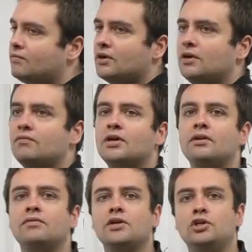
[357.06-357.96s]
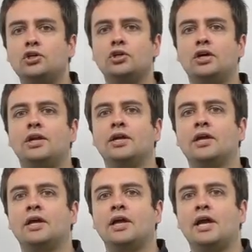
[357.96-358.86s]
very, very, very good
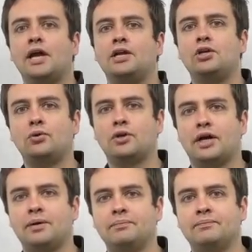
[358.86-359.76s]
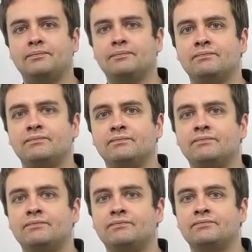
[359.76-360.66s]
at yoga.
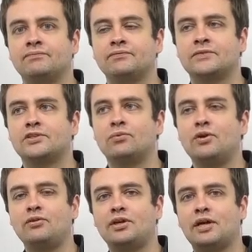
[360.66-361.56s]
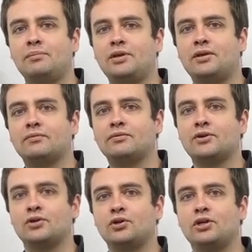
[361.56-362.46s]
So what do you think I mean?
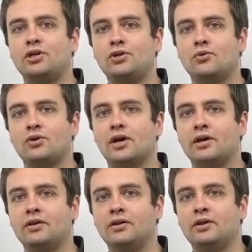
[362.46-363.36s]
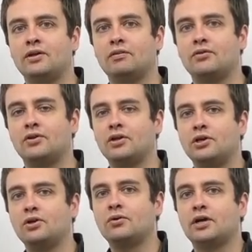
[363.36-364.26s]
They're good at yoga. If you're good at
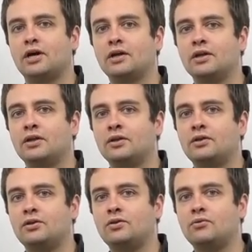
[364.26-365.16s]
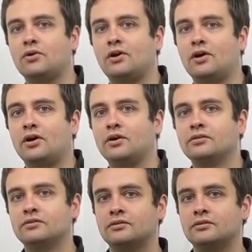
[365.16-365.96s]
yoga, you are